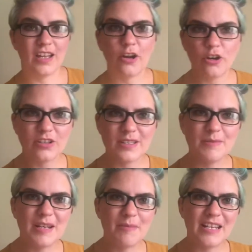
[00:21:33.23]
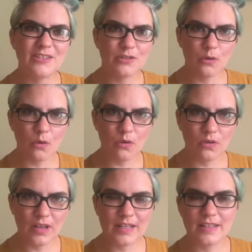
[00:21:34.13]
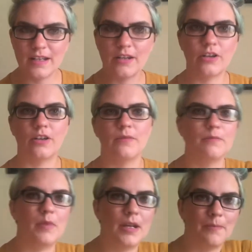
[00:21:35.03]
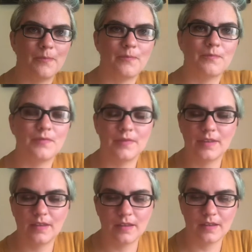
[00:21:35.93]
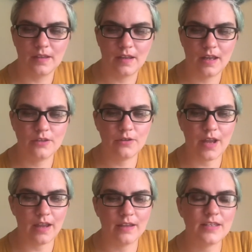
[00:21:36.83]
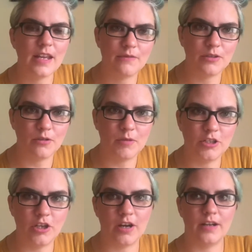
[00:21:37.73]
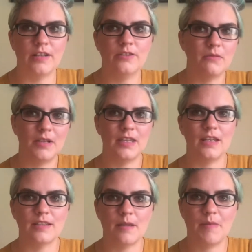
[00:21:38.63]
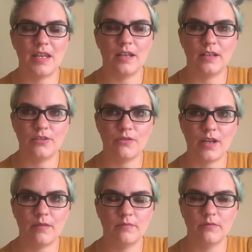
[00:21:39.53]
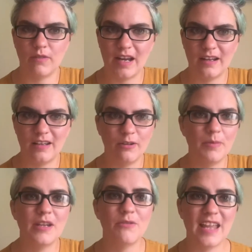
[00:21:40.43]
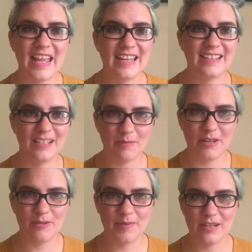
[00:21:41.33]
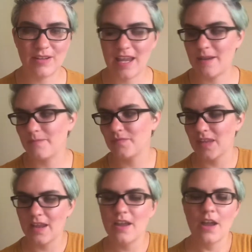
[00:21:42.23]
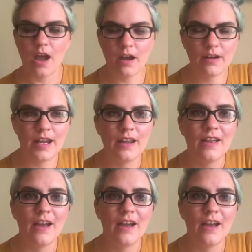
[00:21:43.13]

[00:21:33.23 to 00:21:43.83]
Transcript: hurts me to my soul as a knitter, but it's okay because I have so much yarn and so many things I'm making. It's okay, right? It'll be okay. Tell me it'll be okay. All right.